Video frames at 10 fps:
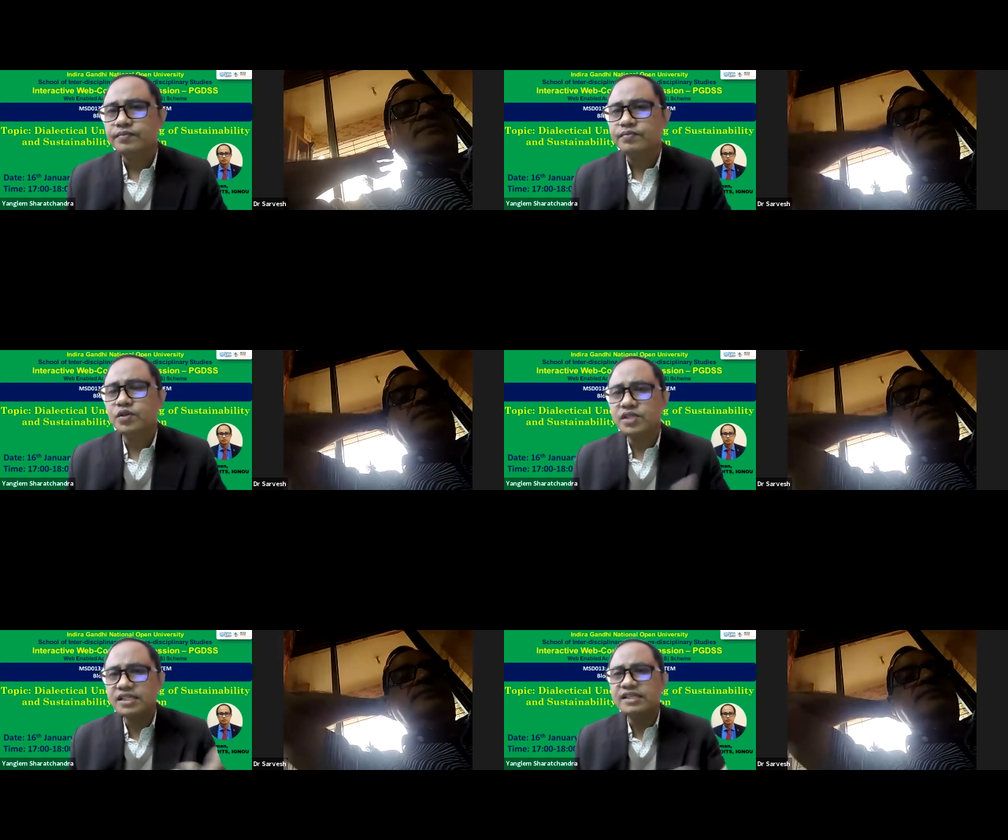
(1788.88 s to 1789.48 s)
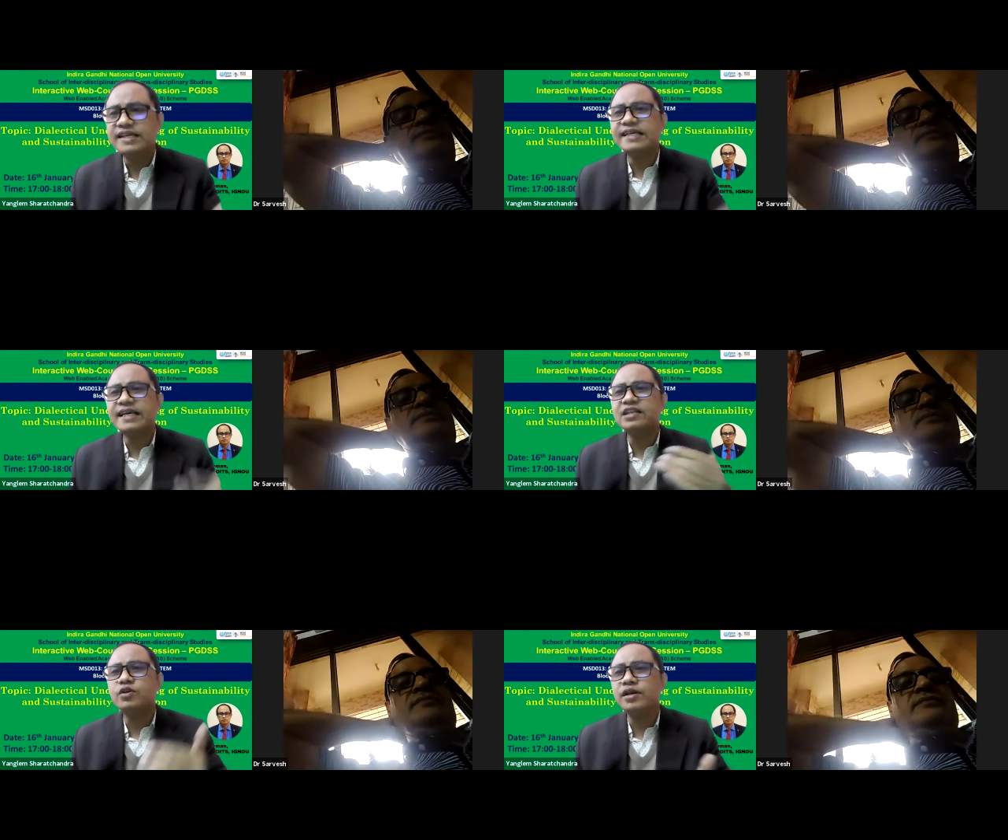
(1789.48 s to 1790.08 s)
Because this
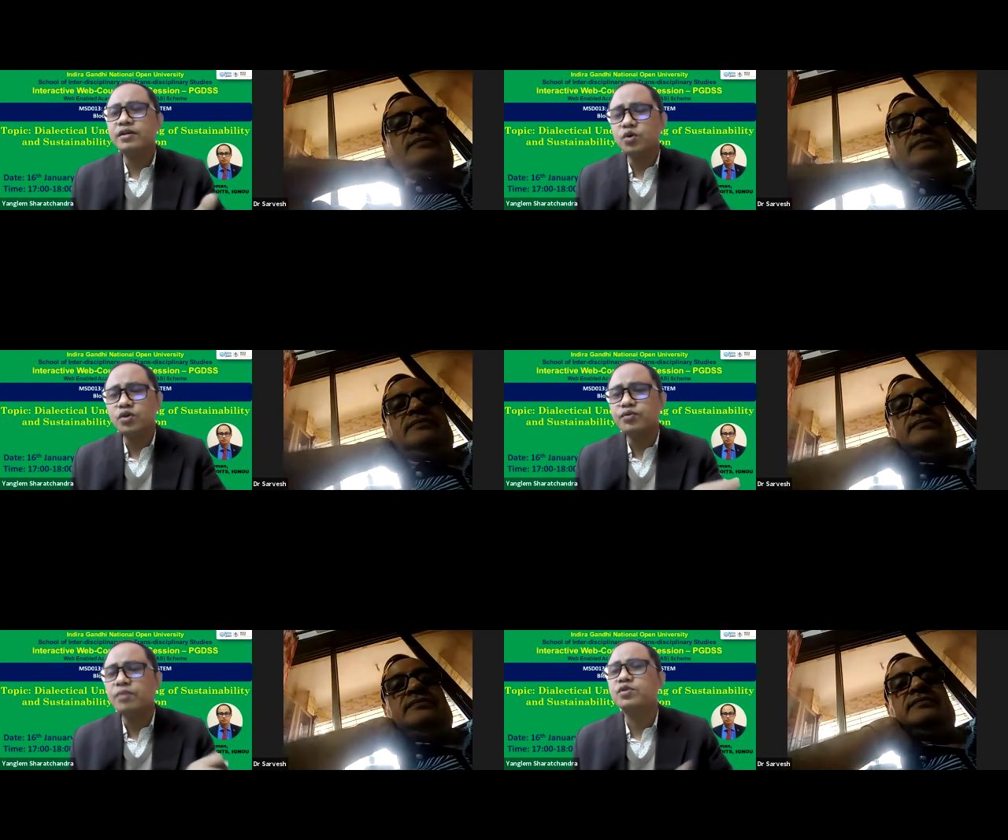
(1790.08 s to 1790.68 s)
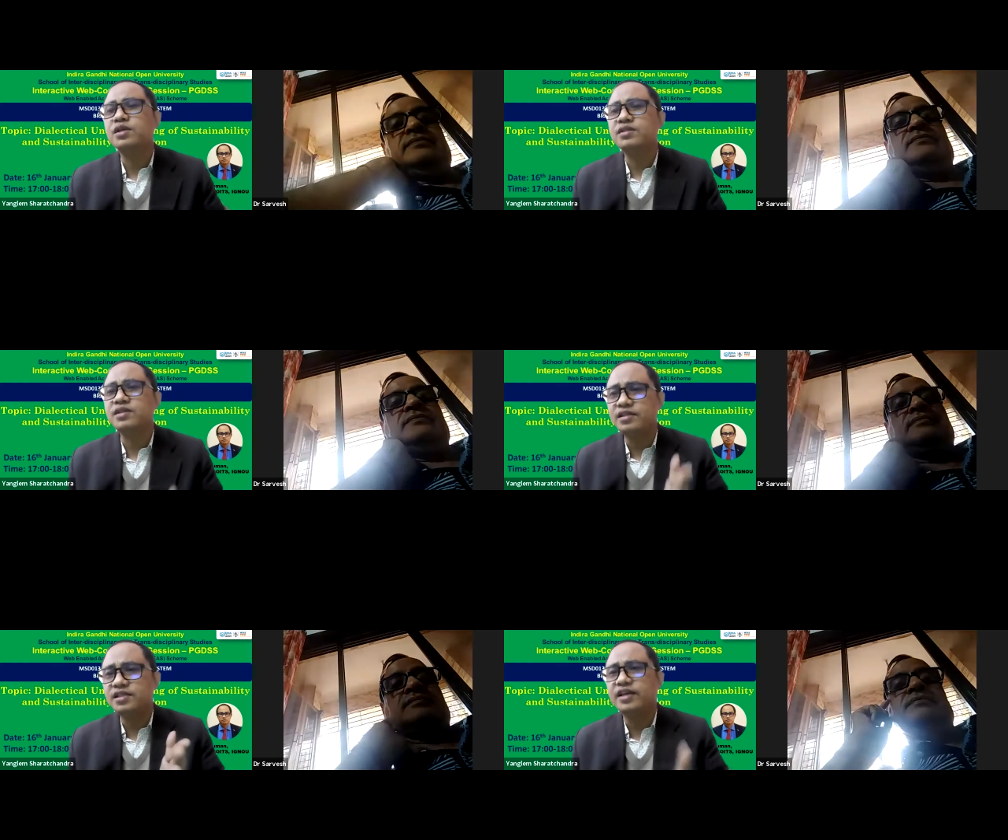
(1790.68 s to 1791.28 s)
critical theory, those from social
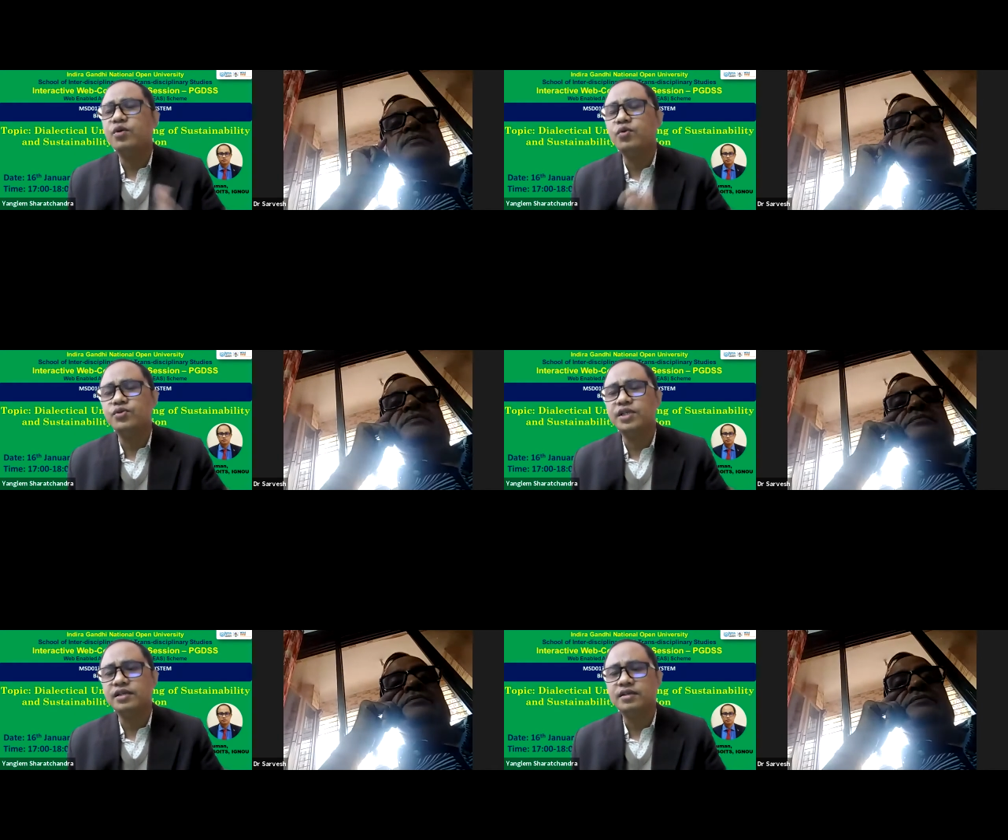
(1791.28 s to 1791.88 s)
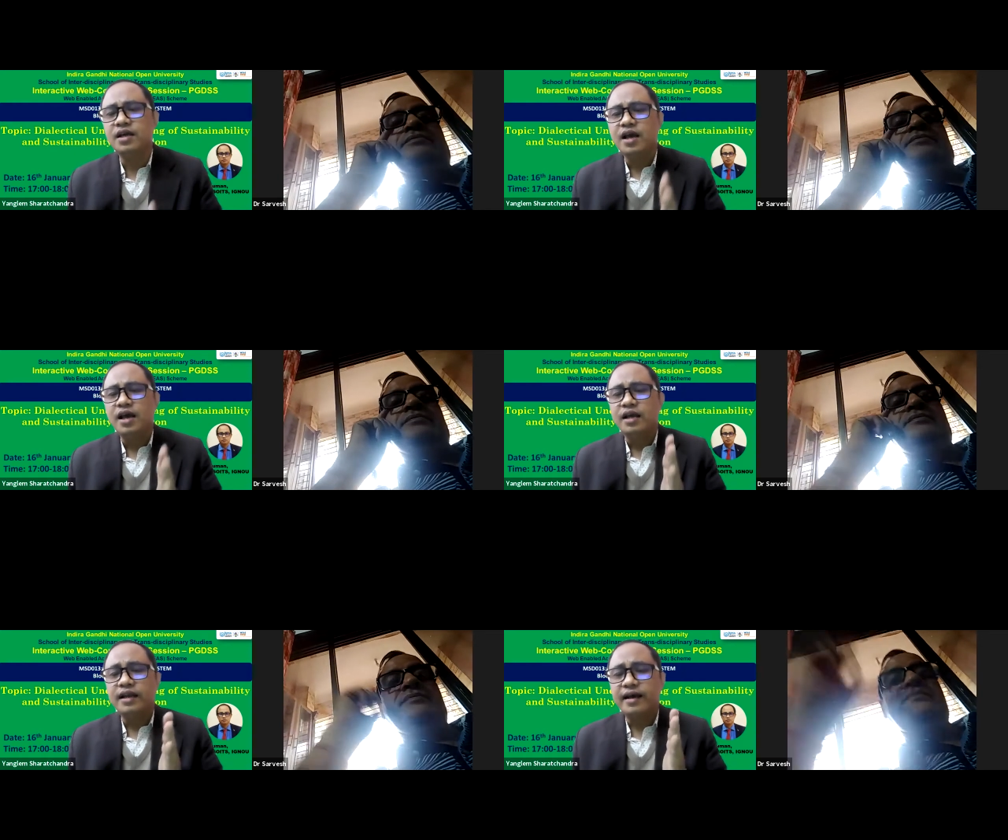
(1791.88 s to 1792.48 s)
science, they know it,
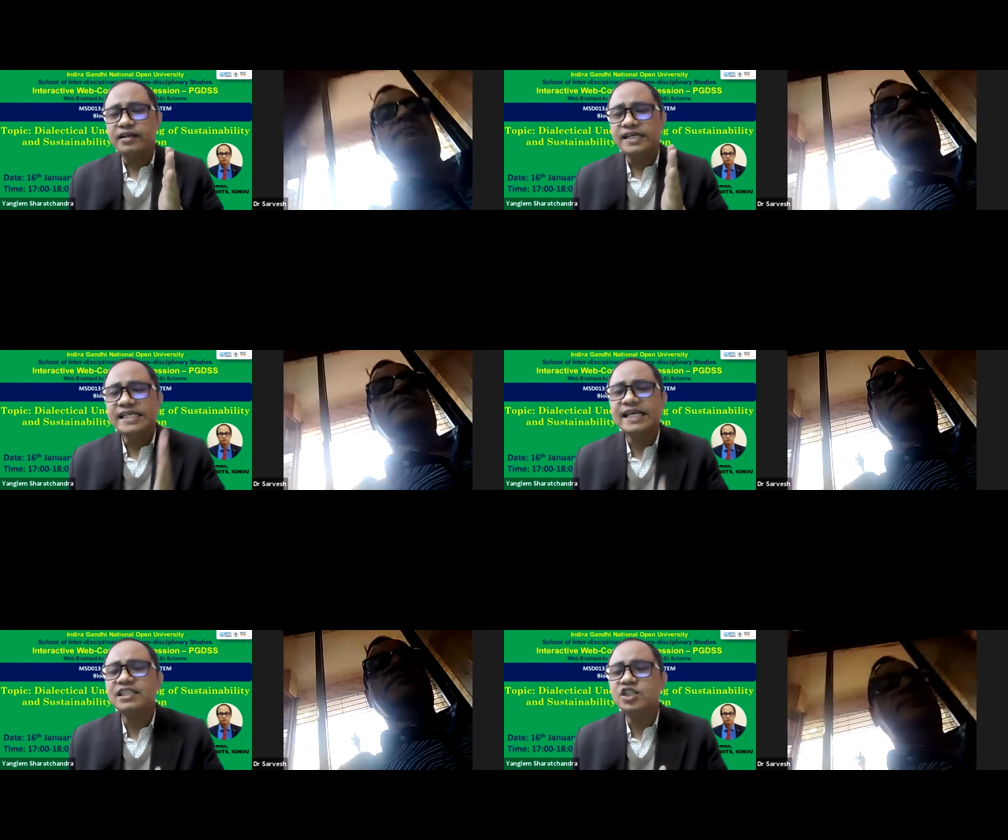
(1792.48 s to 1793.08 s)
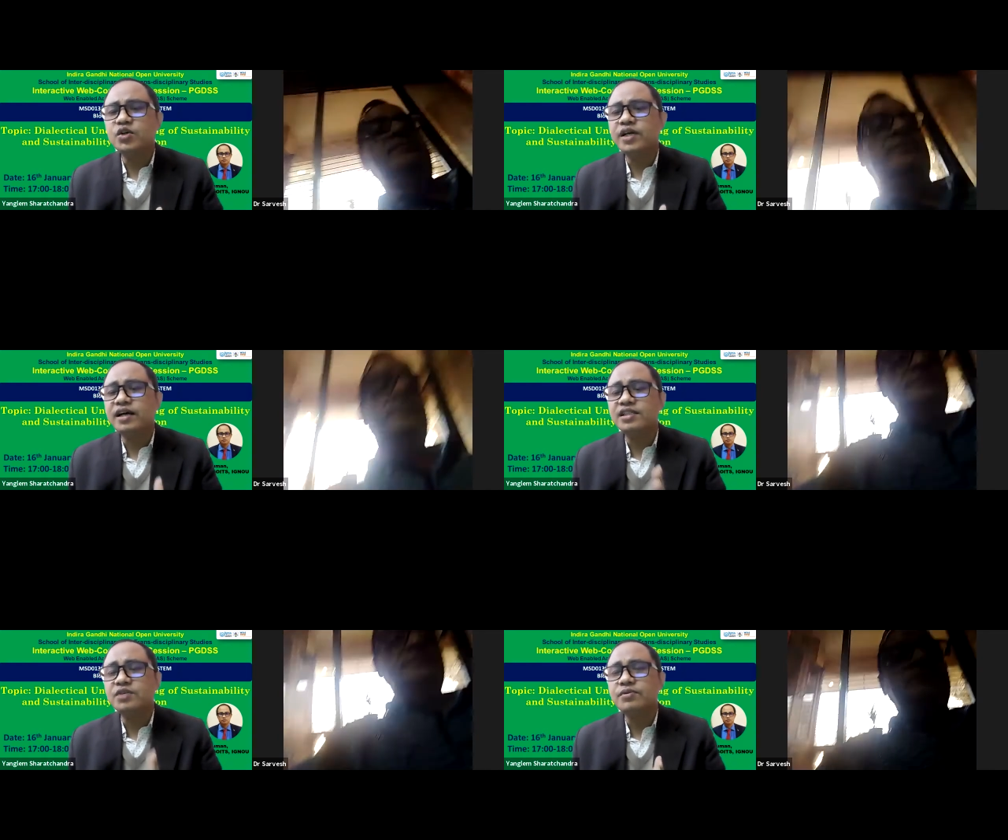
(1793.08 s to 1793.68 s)
that critical theory
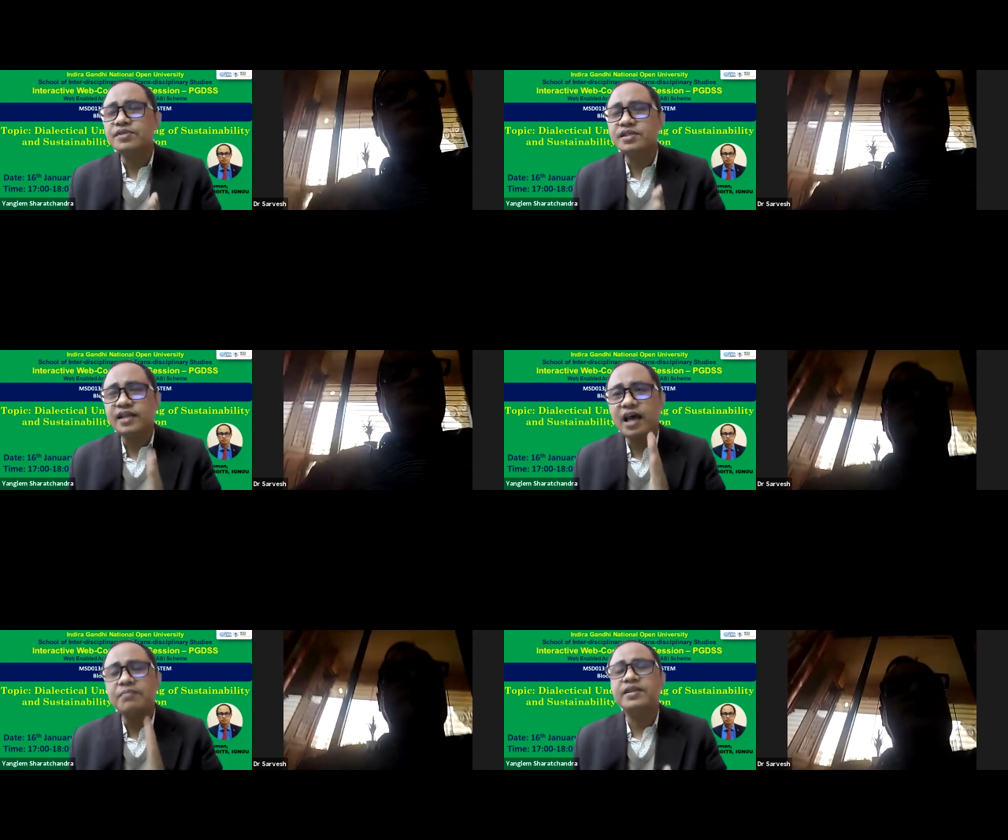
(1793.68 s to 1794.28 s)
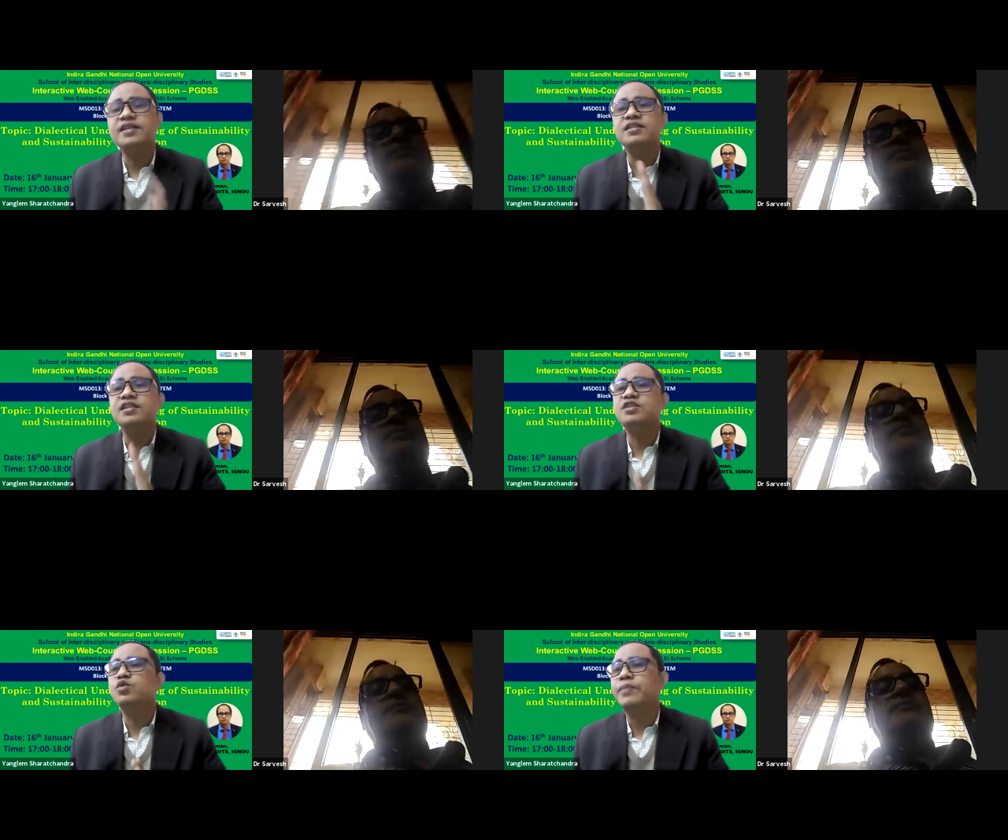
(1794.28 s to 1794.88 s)
concept of sustainability
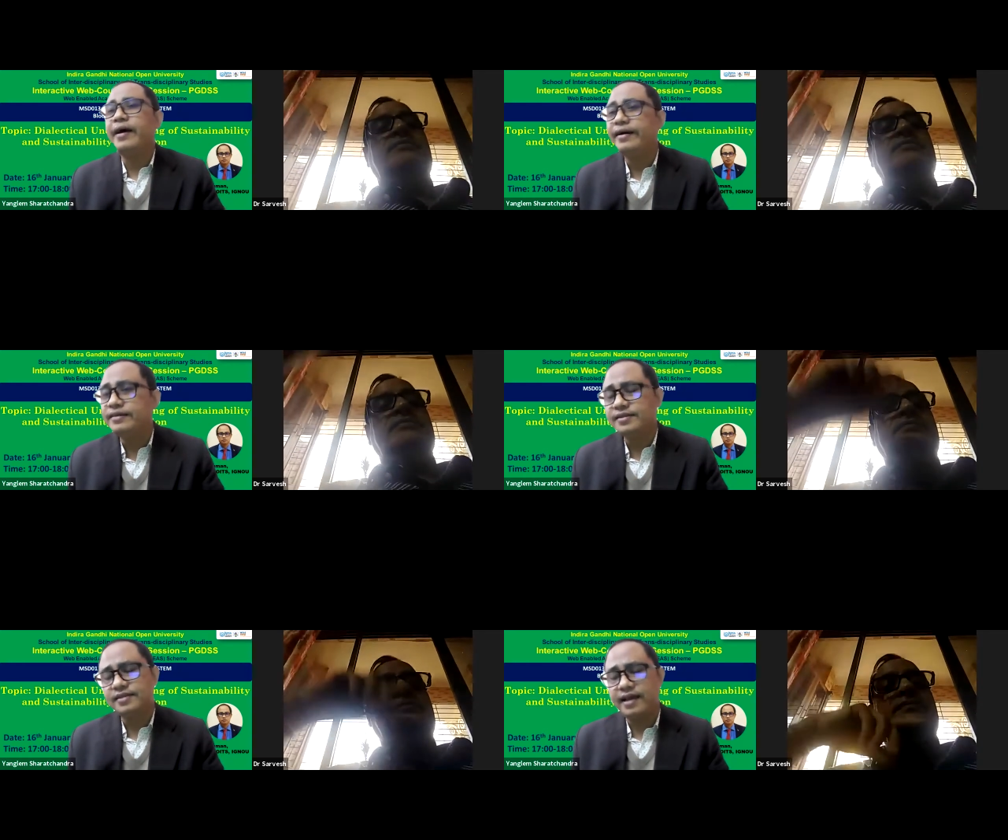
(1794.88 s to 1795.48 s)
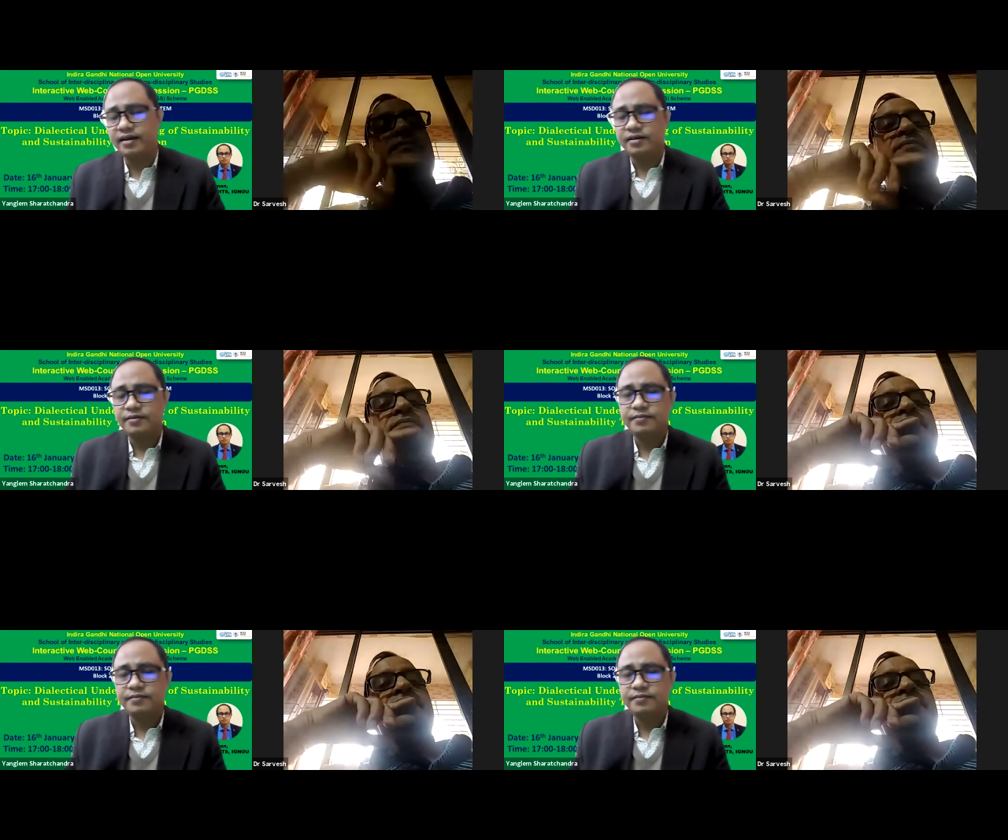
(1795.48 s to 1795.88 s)
needs to be understood.